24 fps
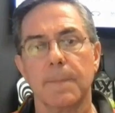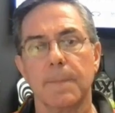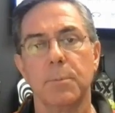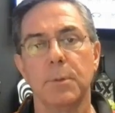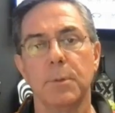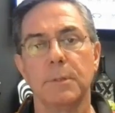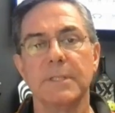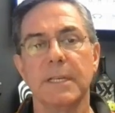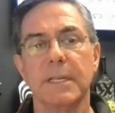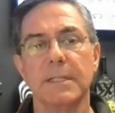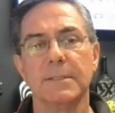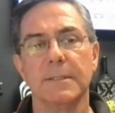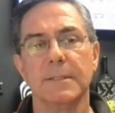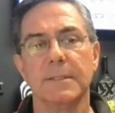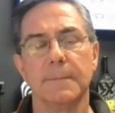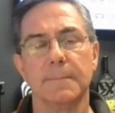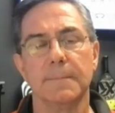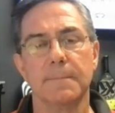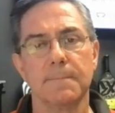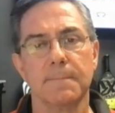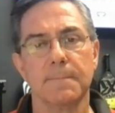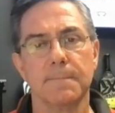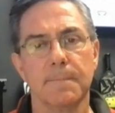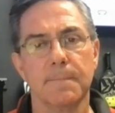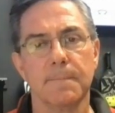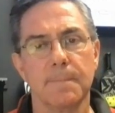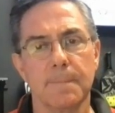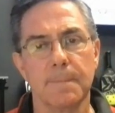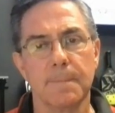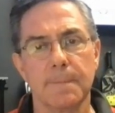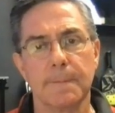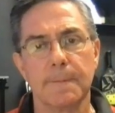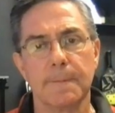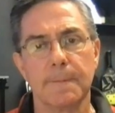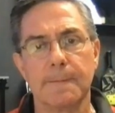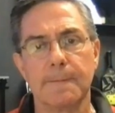
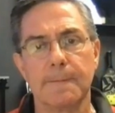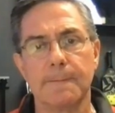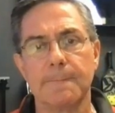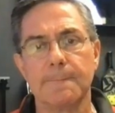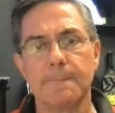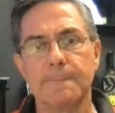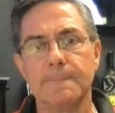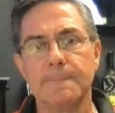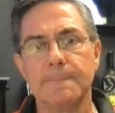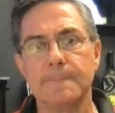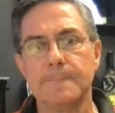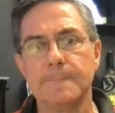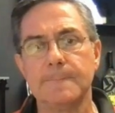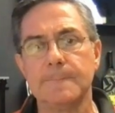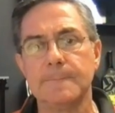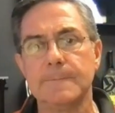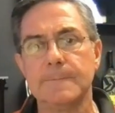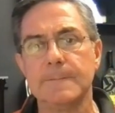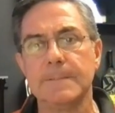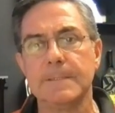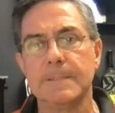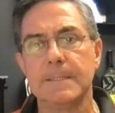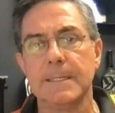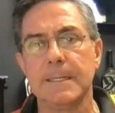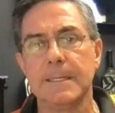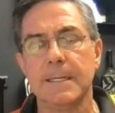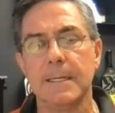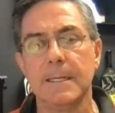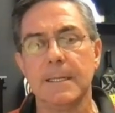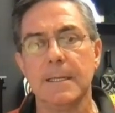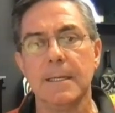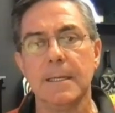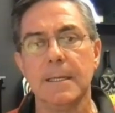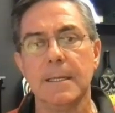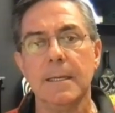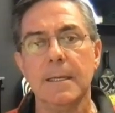
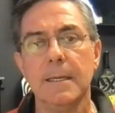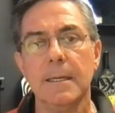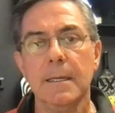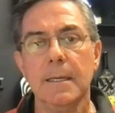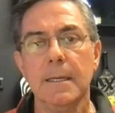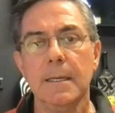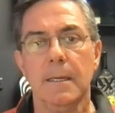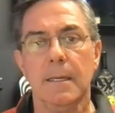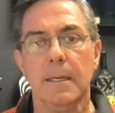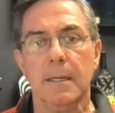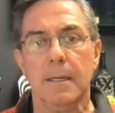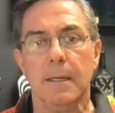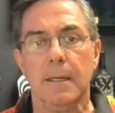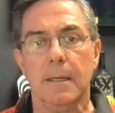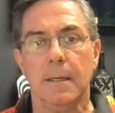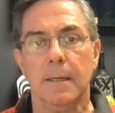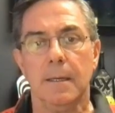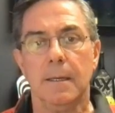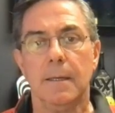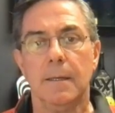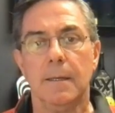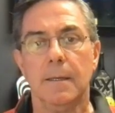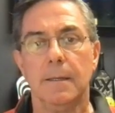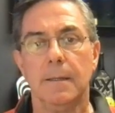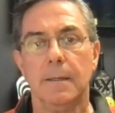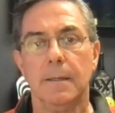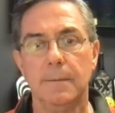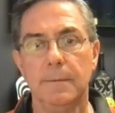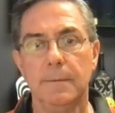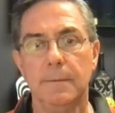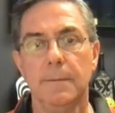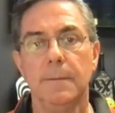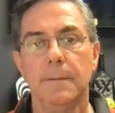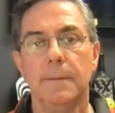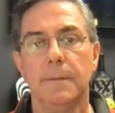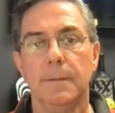
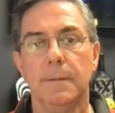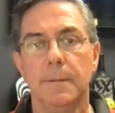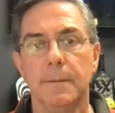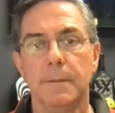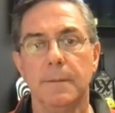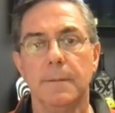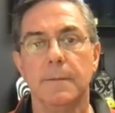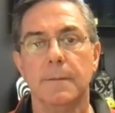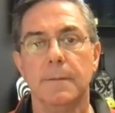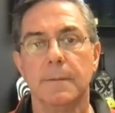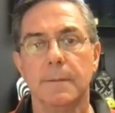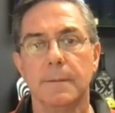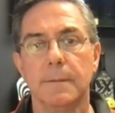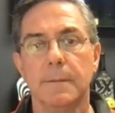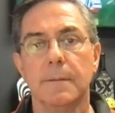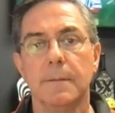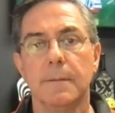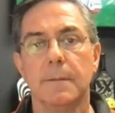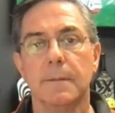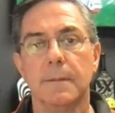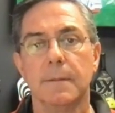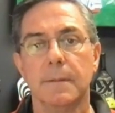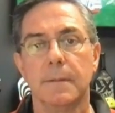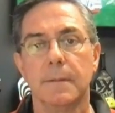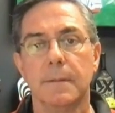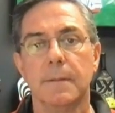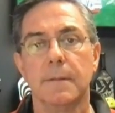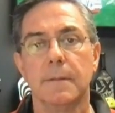(not speaking)